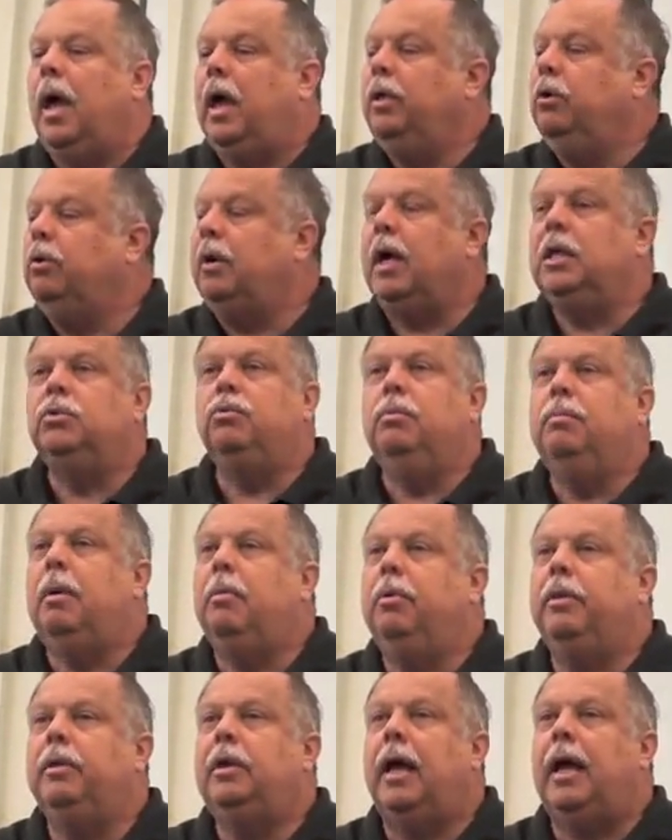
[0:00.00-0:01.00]
And you guys
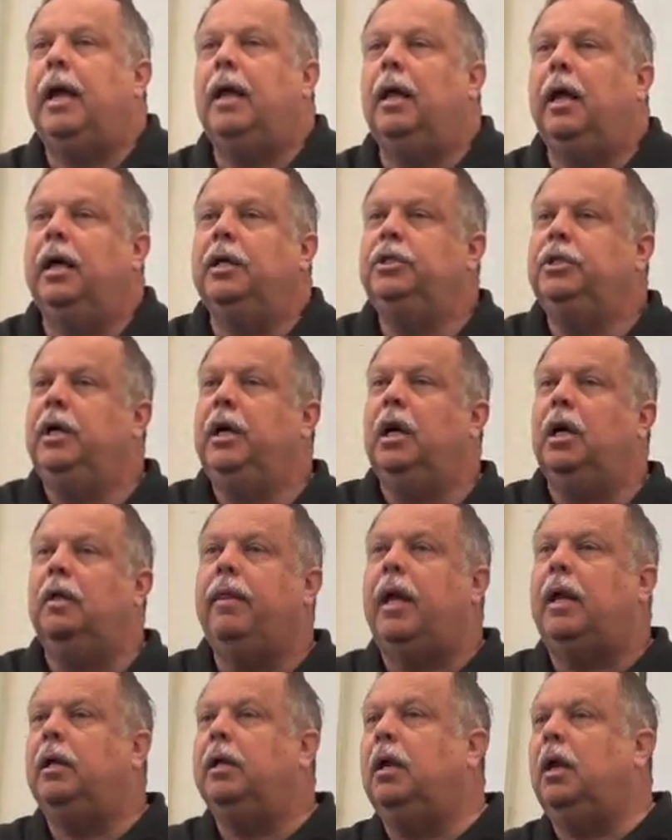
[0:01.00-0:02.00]
remember the tagline. She
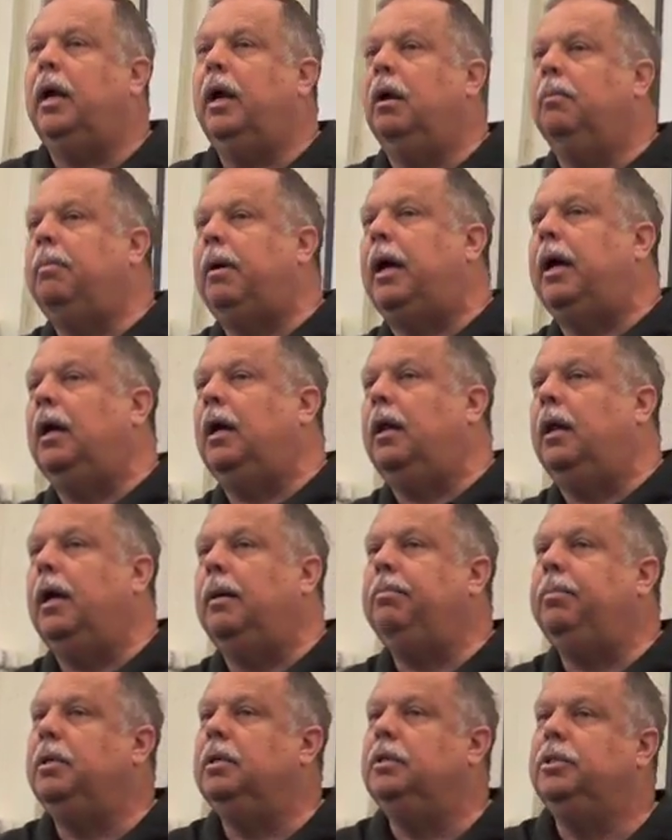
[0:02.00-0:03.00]
held that little hair bottle
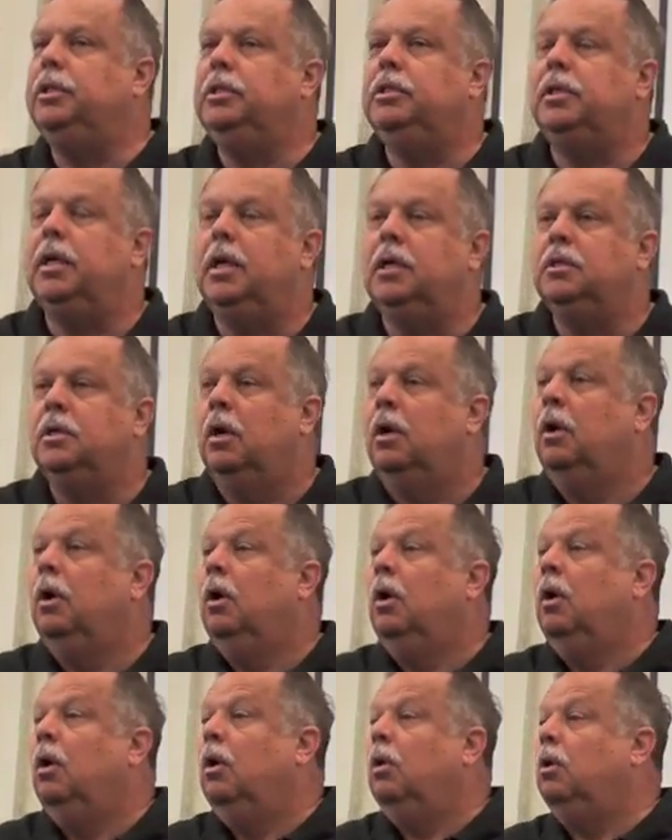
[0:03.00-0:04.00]
up and she says,
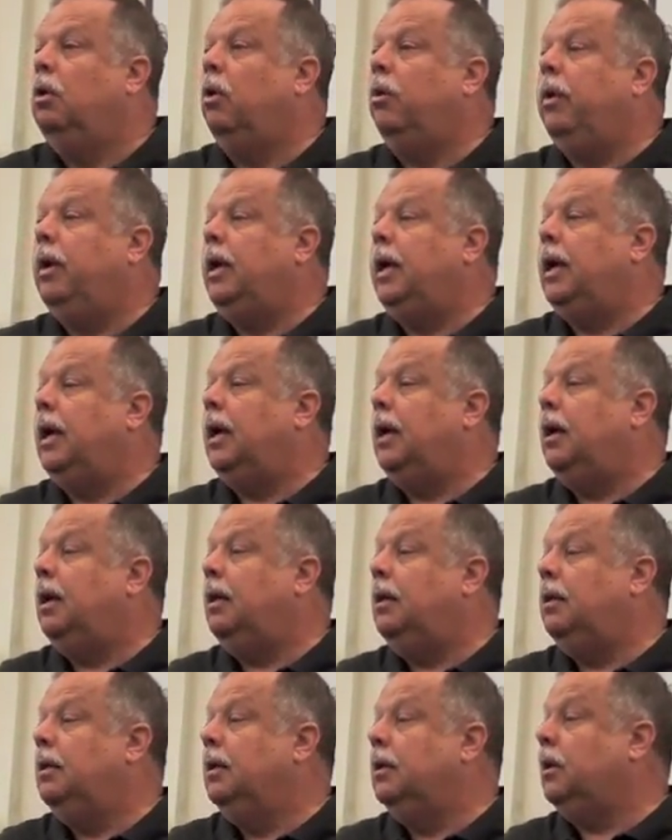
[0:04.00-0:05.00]

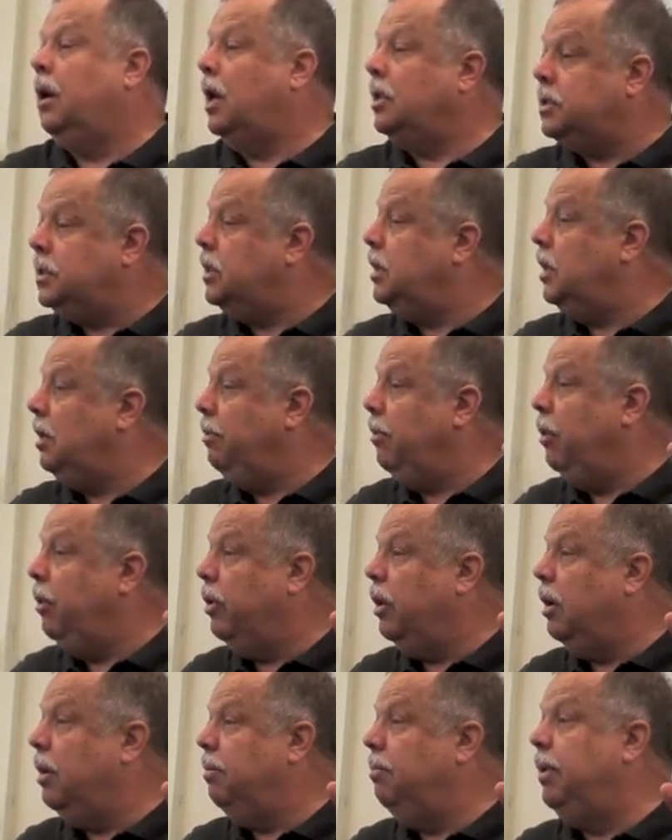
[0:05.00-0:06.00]
"L'Oreal costs a little
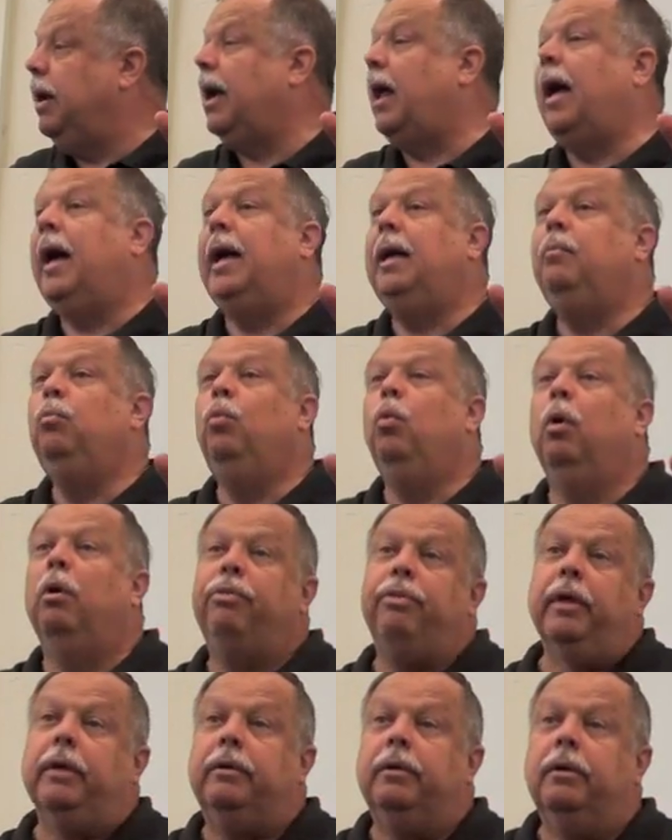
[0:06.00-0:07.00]
more, but I'm
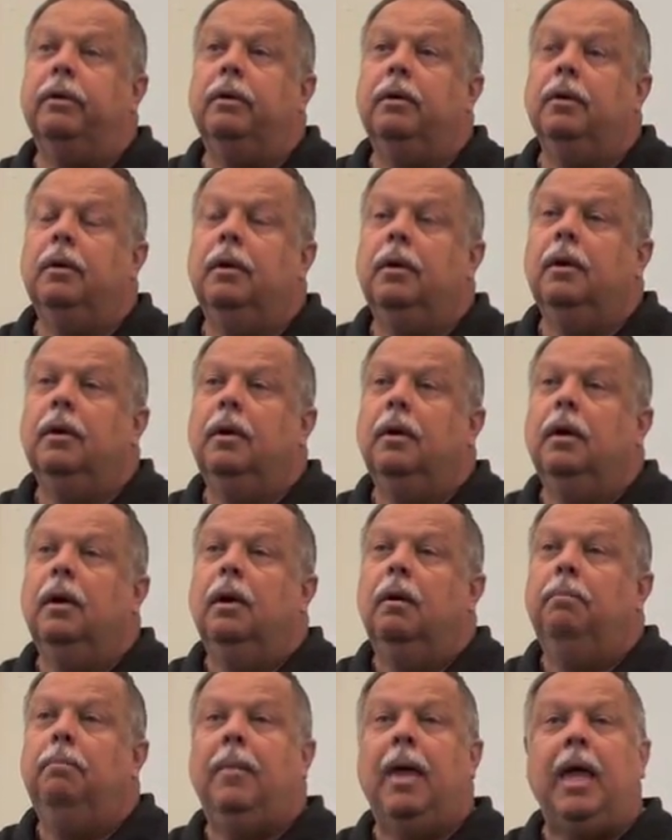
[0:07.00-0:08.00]
worth it."
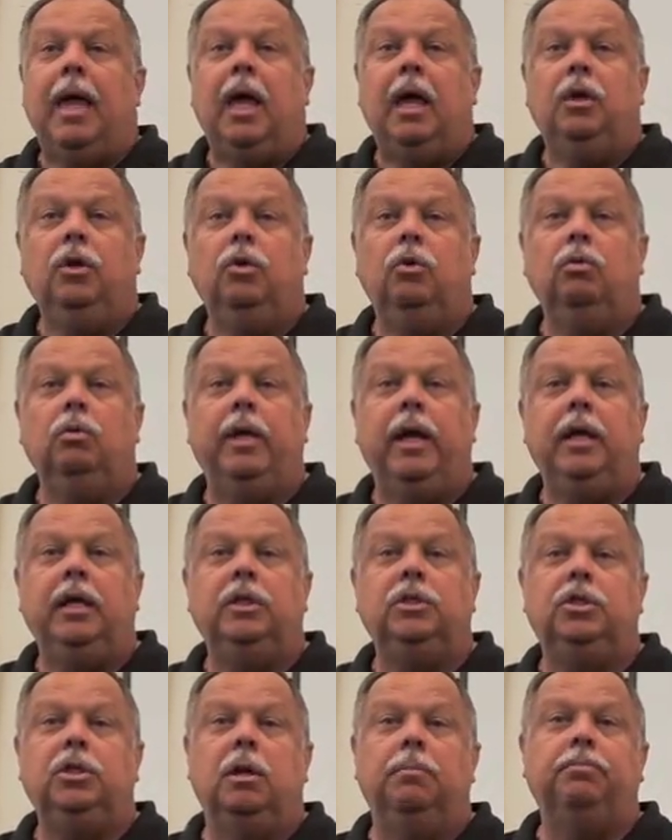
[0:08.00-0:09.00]
Mm-hmm. Man, you
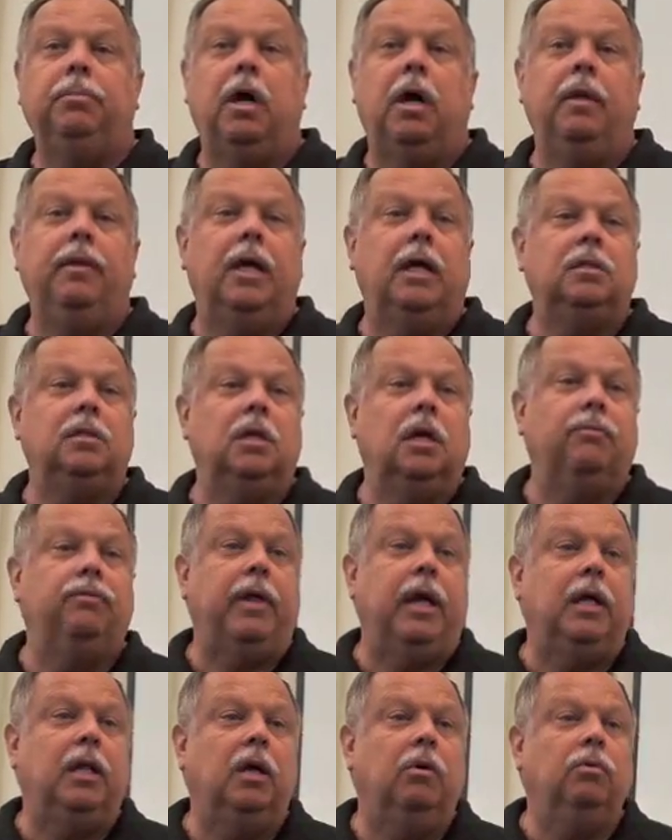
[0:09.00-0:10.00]
ladies jumped on that stuff
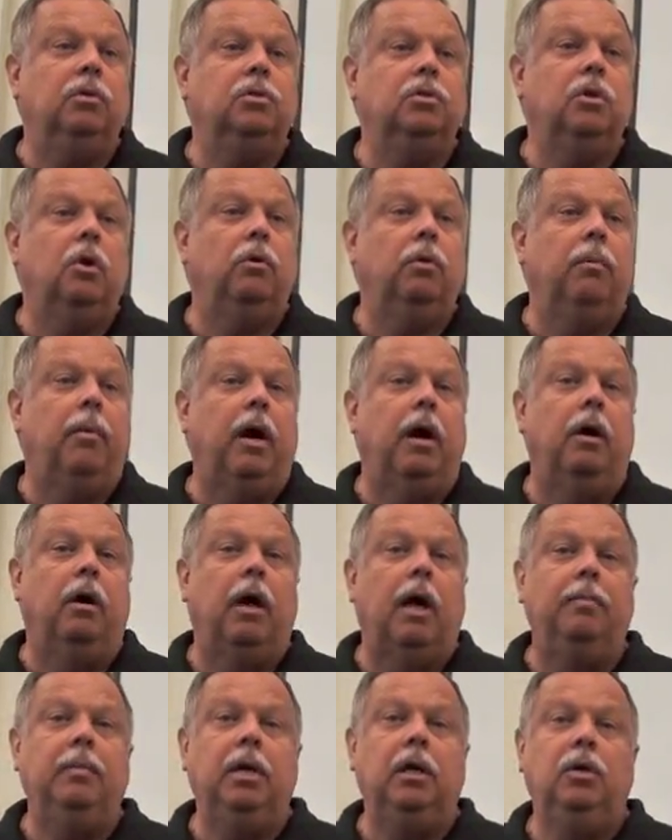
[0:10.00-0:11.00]
like there was no
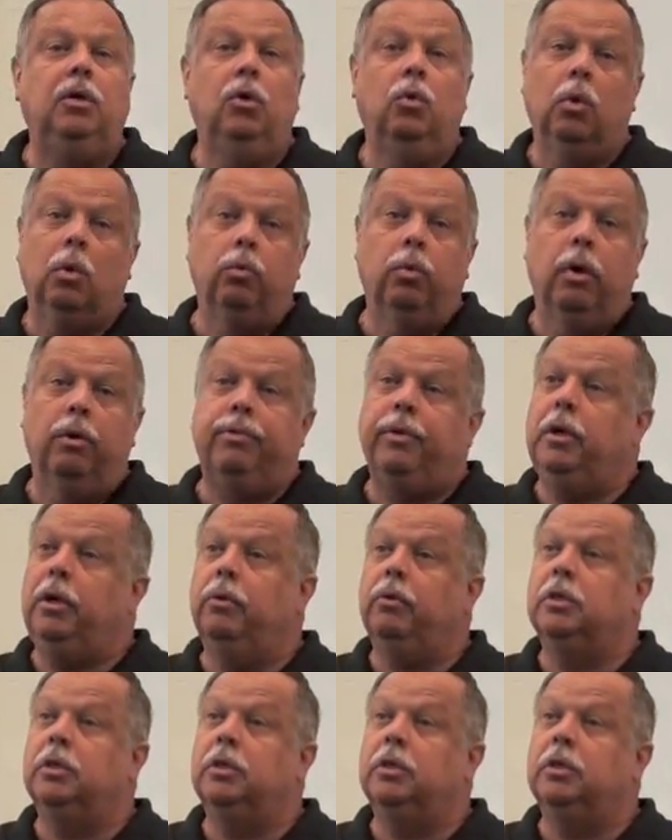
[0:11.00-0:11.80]
tomorrow. I mean, you were worth it.